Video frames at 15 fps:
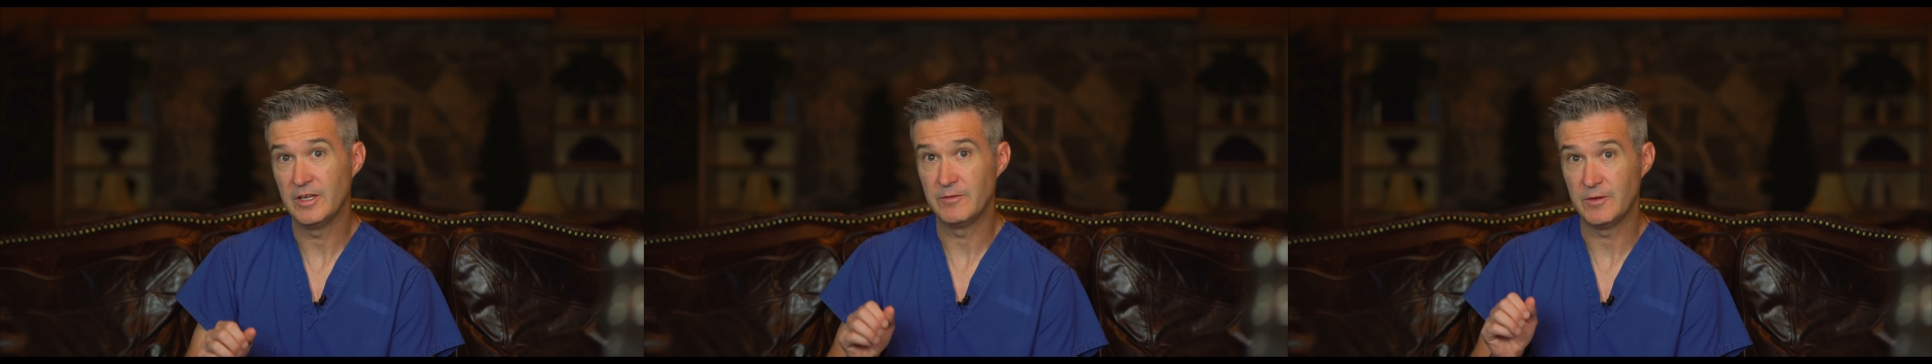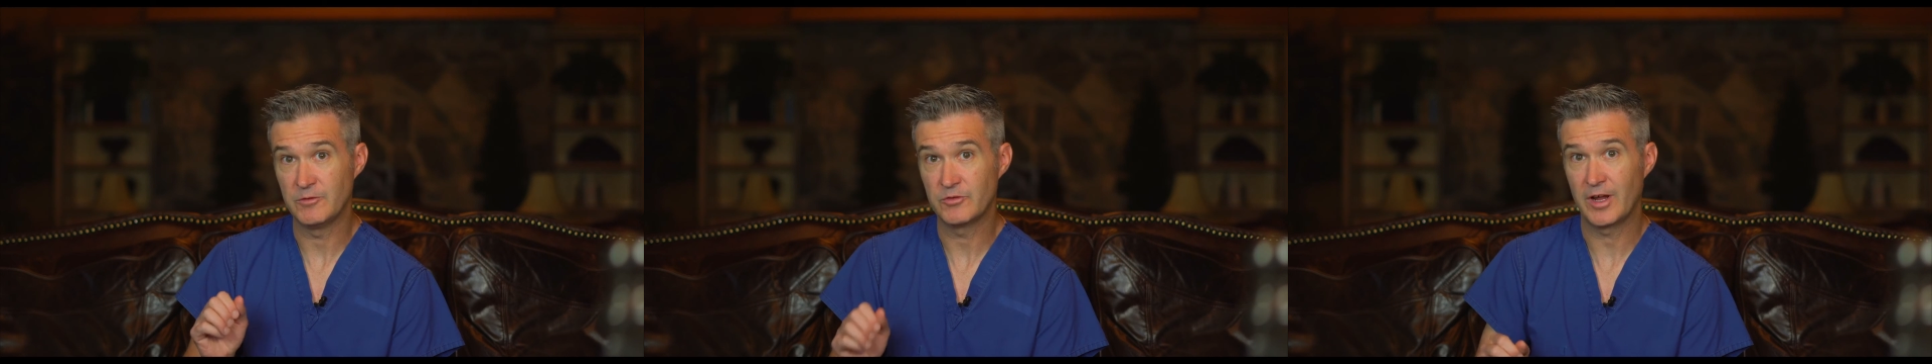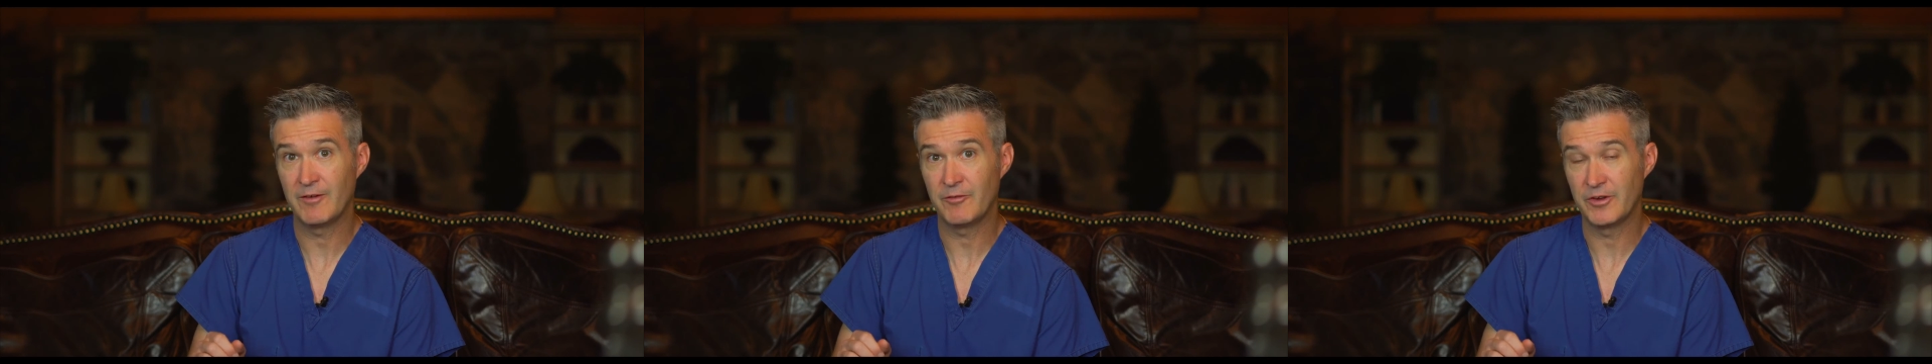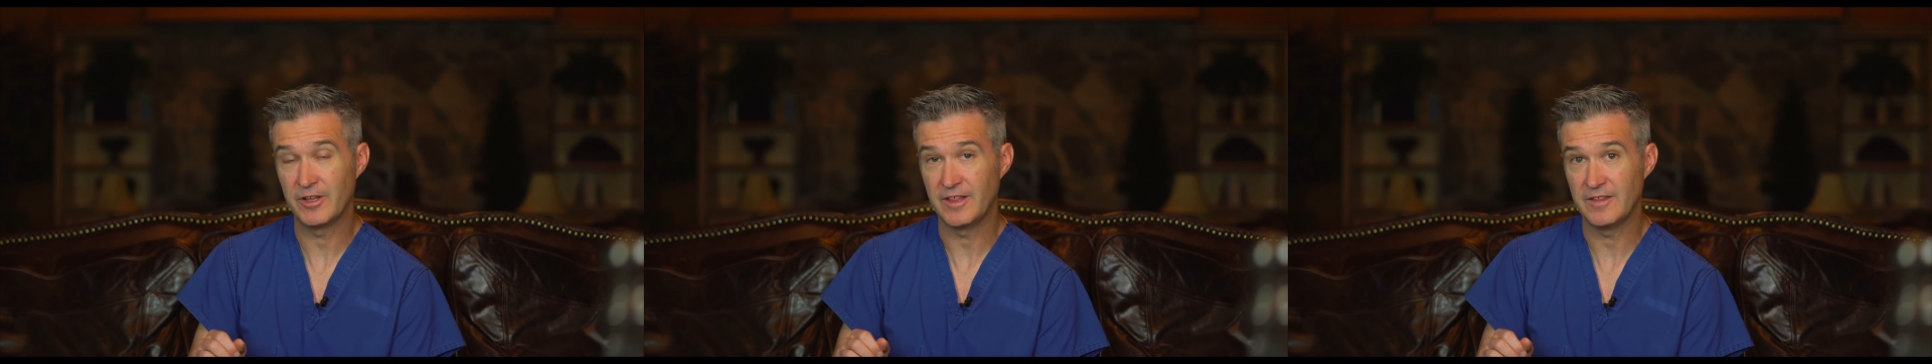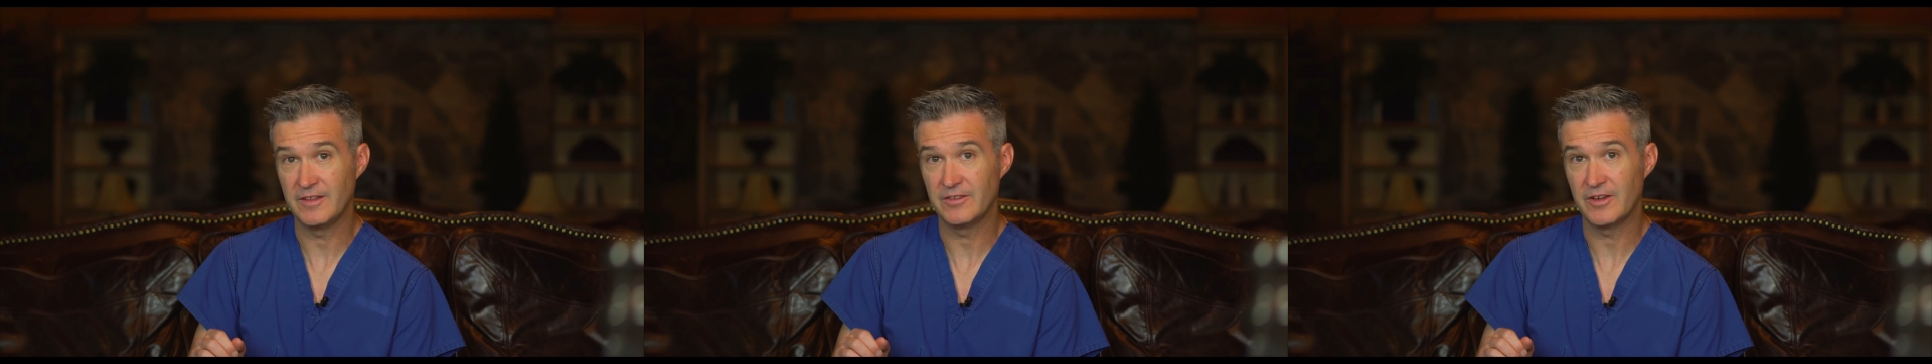if you've traveled to
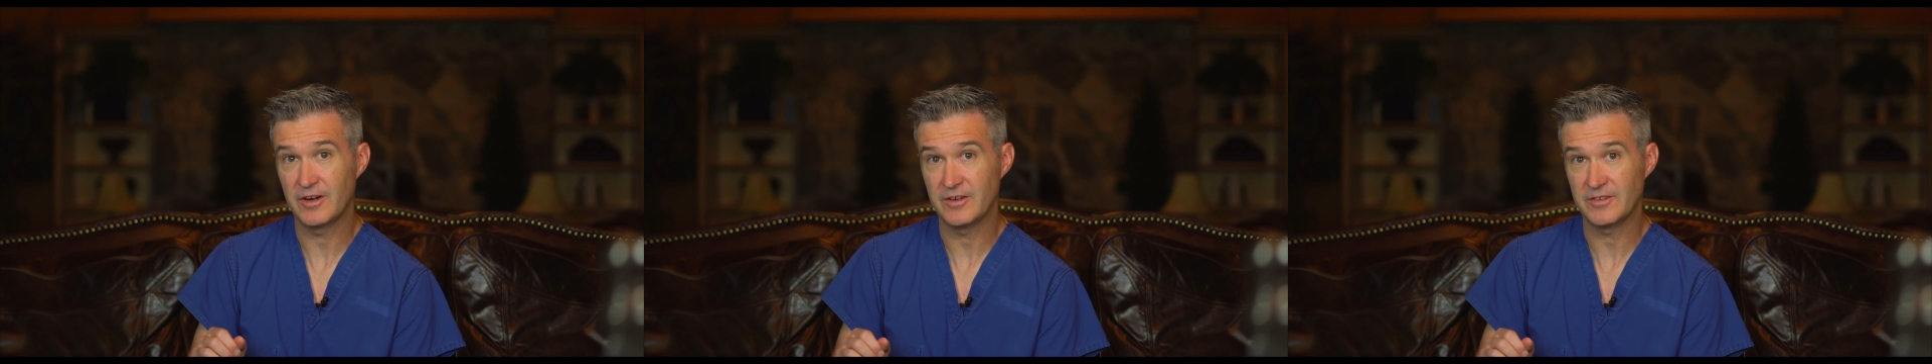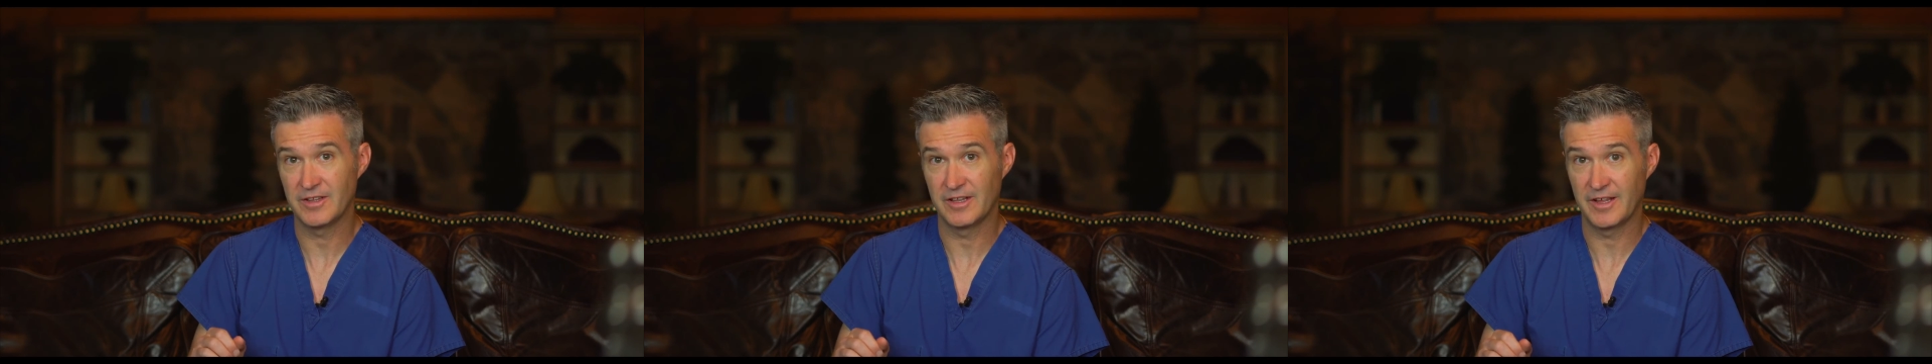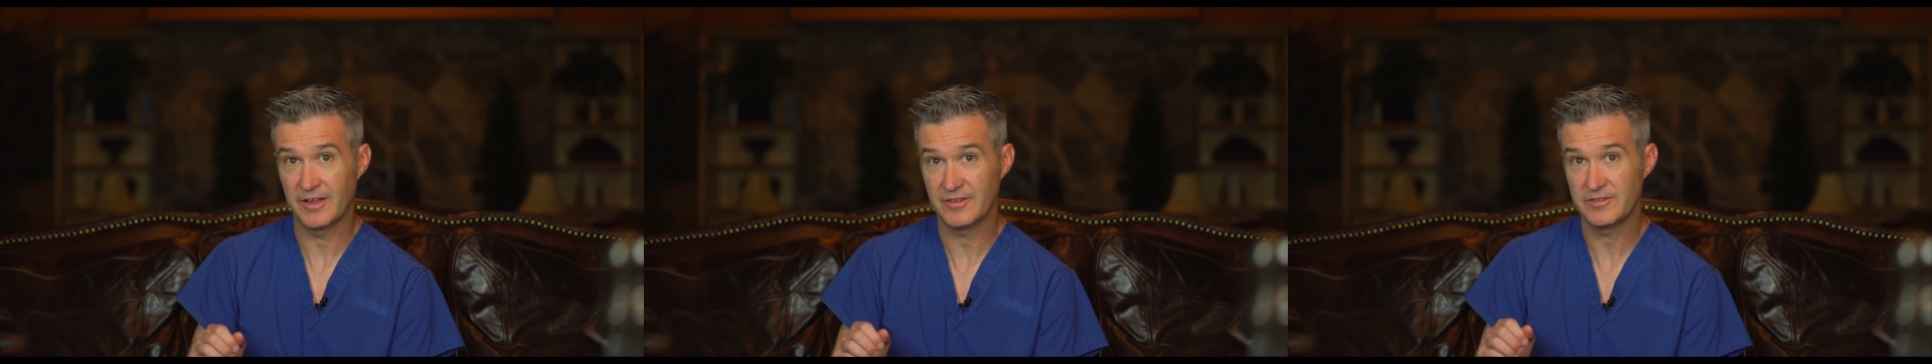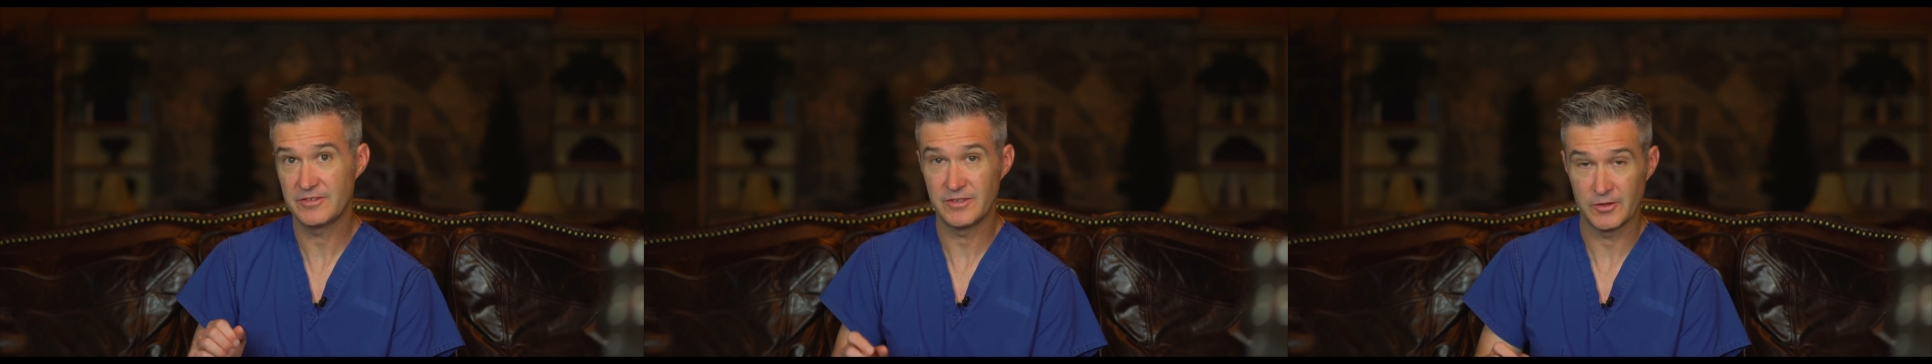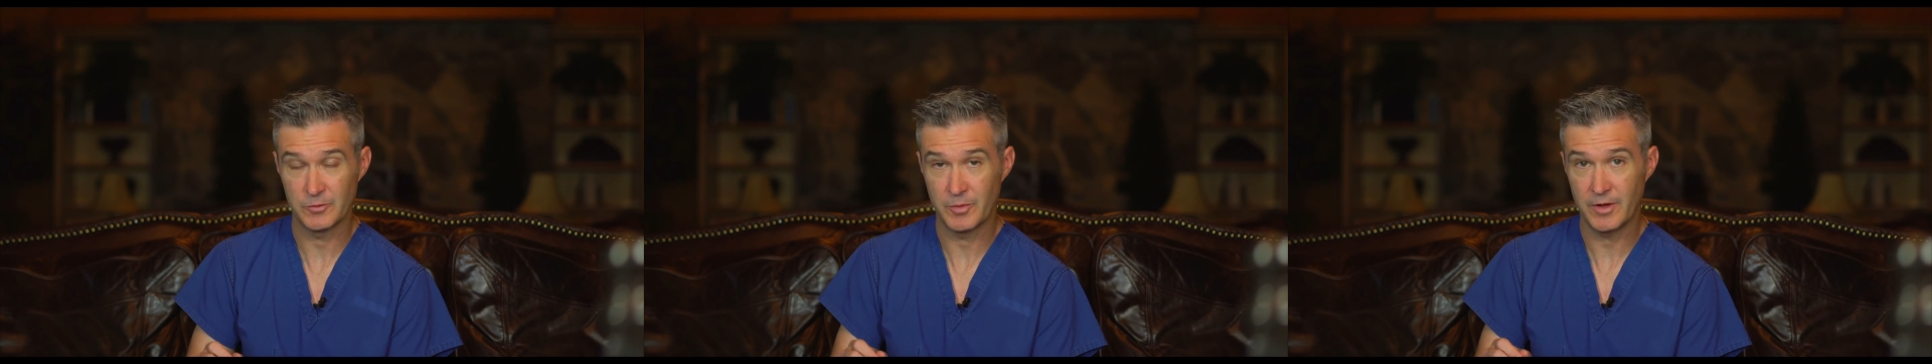any of these areas in the last
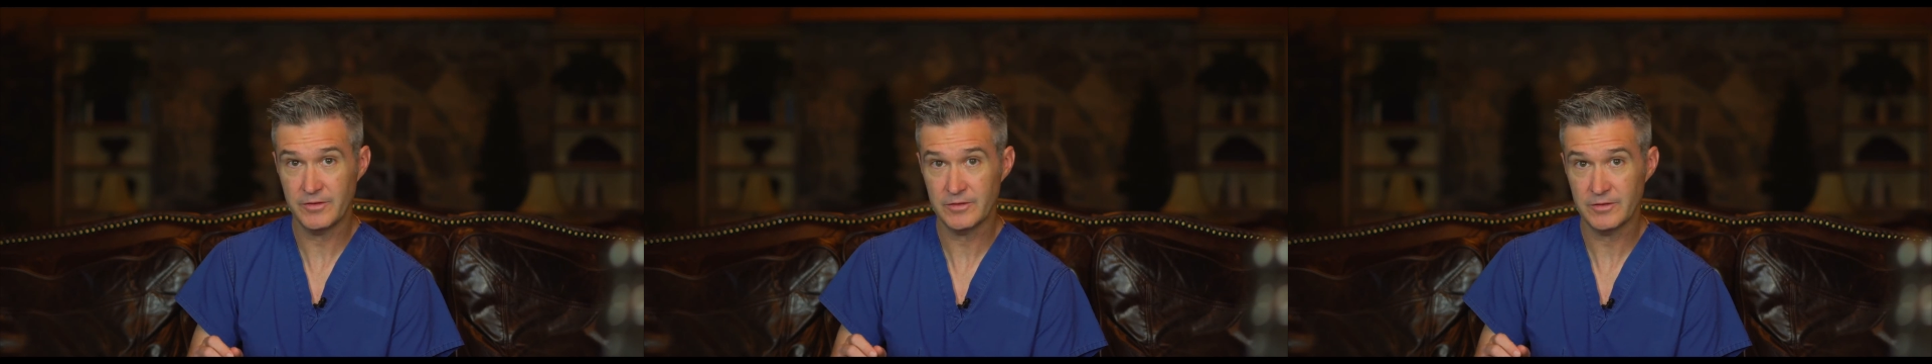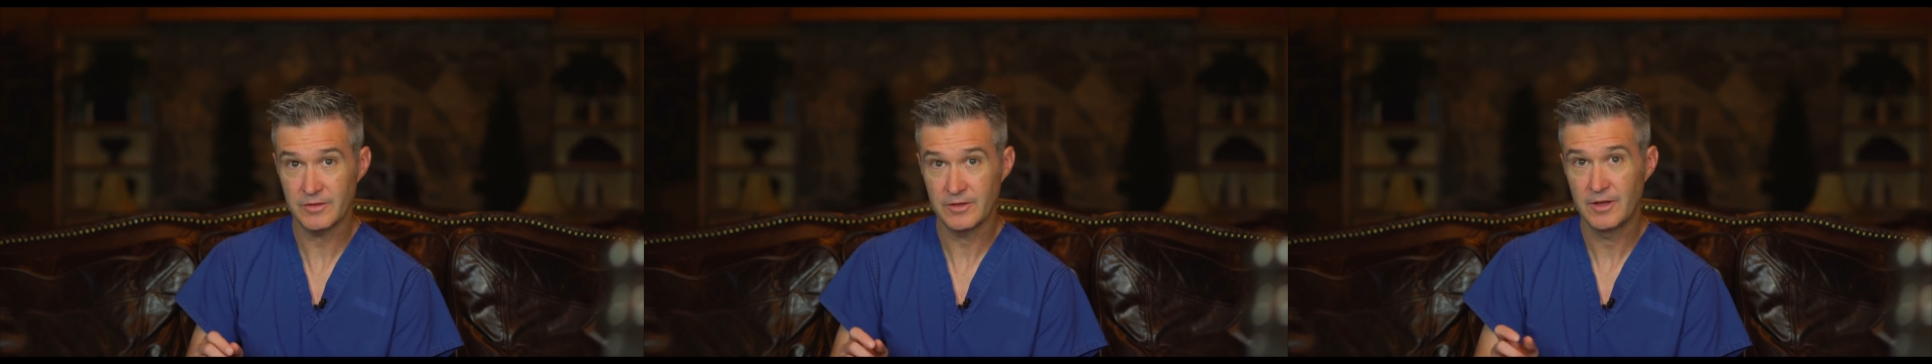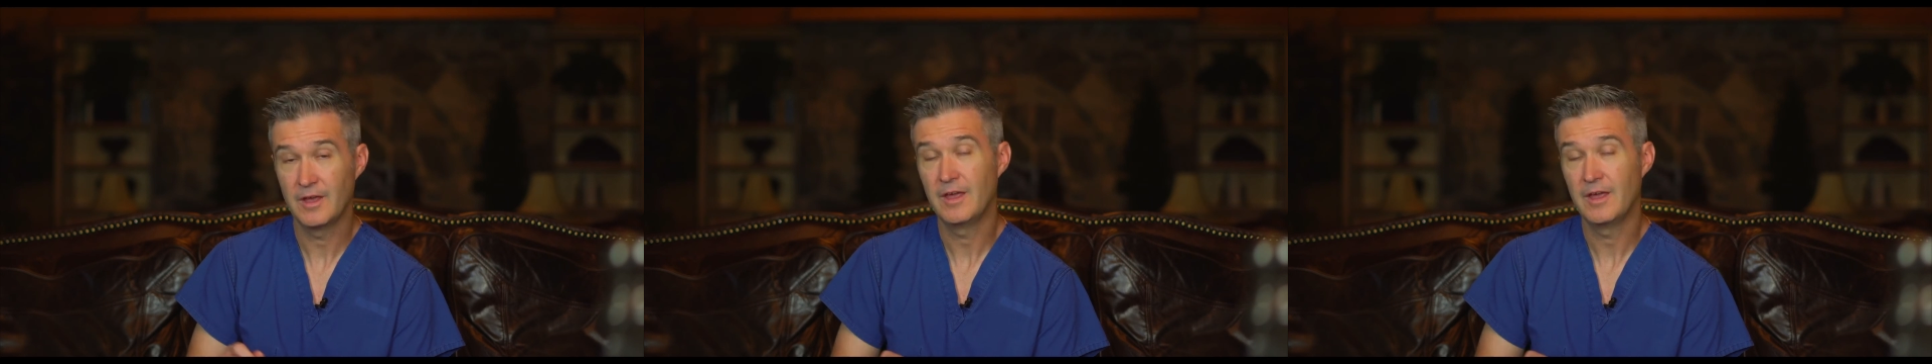six months.